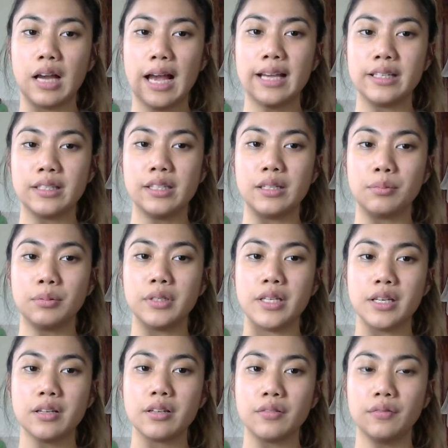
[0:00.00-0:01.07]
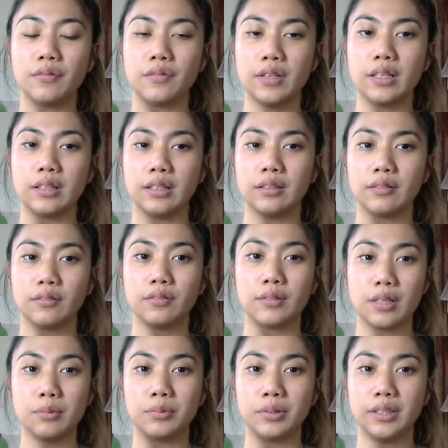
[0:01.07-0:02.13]
I deeply and
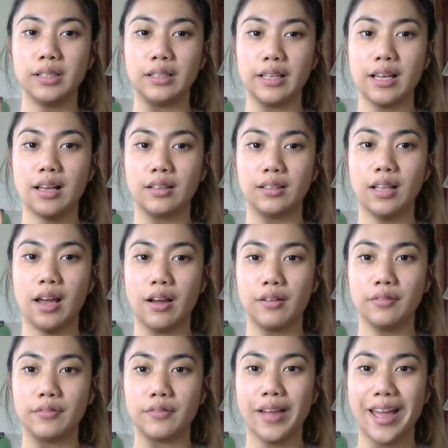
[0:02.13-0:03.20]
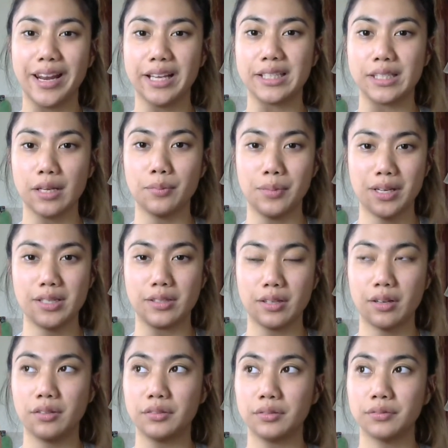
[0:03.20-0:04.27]
completely love and accept
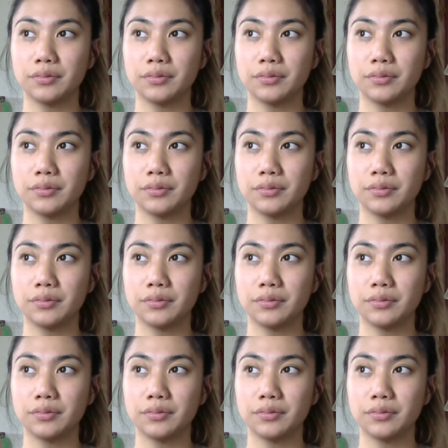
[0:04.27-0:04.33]
myself.